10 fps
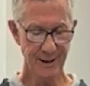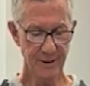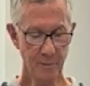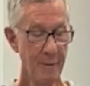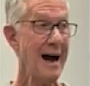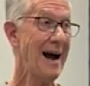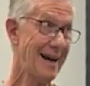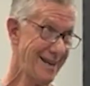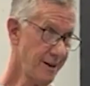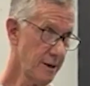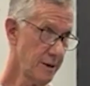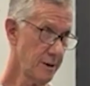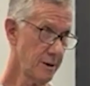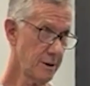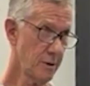The mind,
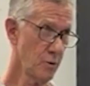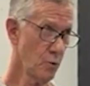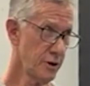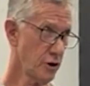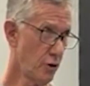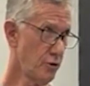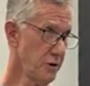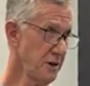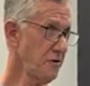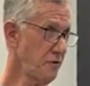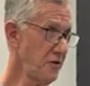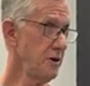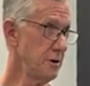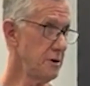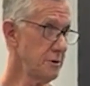which only
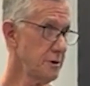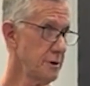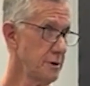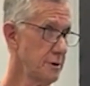feels